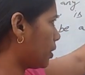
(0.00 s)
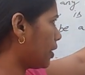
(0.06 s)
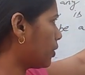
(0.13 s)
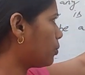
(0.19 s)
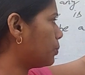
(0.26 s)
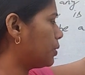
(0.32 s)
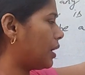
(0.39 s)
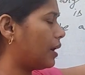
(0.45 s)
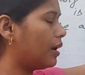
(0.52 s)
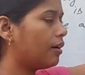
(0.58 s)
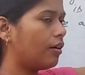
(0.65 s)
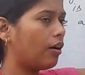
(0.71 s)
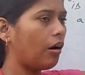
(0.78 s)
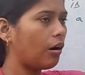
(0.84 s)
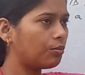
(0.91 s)
polynomial
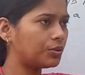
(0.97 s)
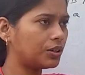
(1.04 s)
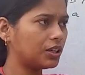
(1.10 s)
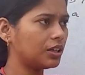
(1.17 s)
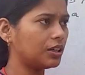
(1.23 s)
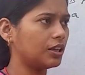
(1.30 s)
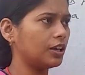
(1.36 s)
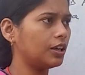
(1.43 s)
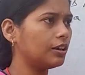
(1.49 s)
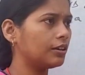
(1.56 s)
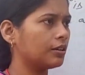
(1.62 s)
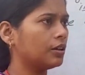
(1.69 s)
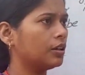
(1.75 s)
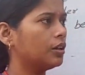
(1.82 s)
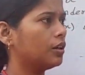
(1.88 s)
of degree
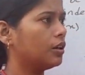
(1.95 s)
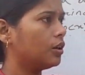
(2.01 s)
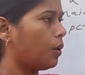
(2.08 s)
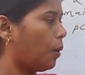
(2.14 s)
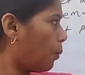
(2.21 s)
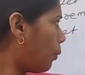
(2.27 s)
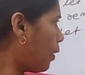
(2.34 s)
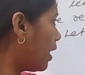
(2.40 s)
1